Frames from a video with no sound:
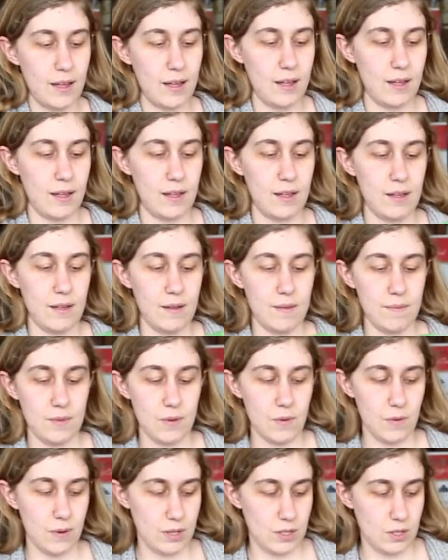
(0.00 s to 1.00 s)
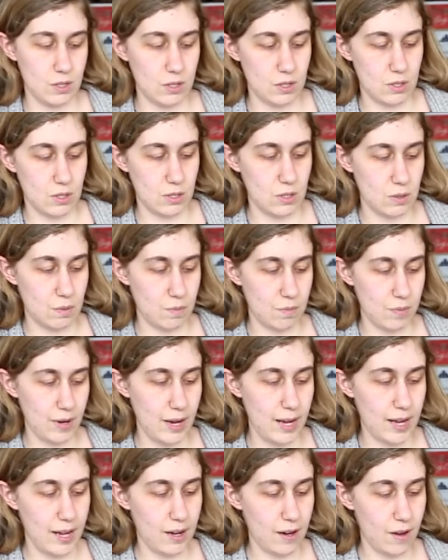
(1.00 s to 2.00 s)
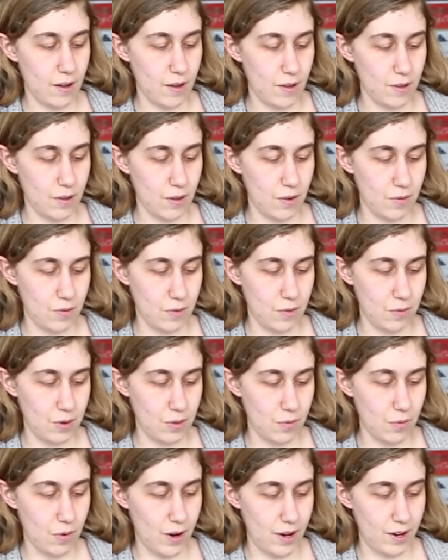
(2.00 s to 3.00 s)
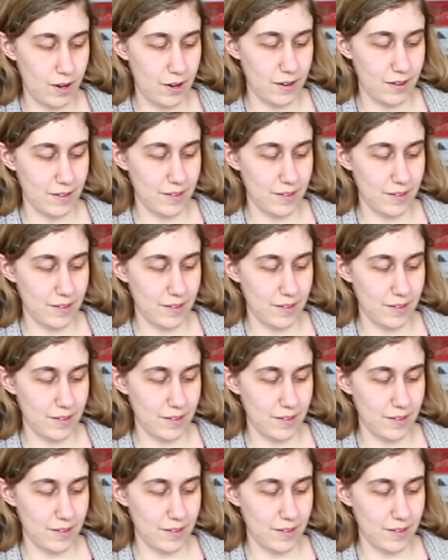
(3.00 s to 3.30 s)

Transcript: I am going to spray it all over with water.